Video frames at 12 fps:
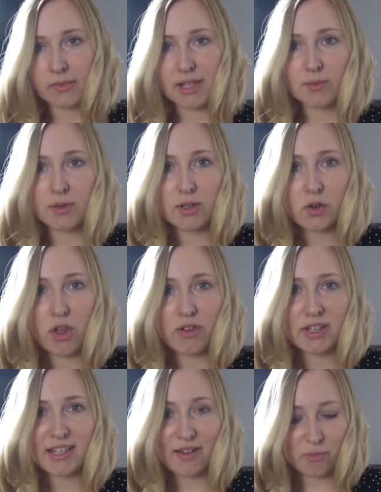This was
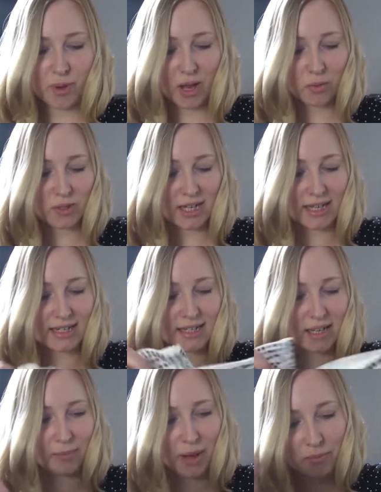another £7
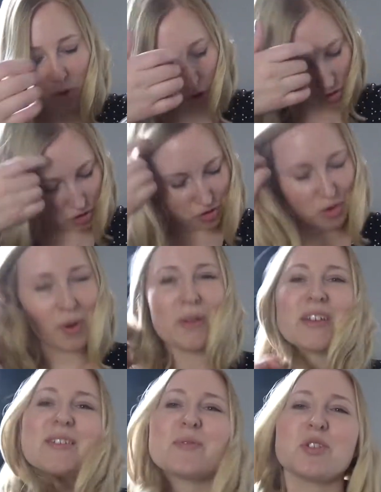item. I'm not sure
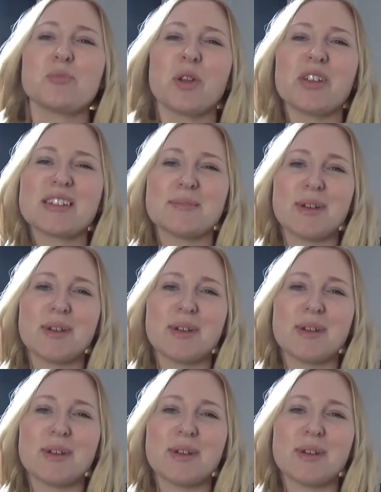about this one, to be honest.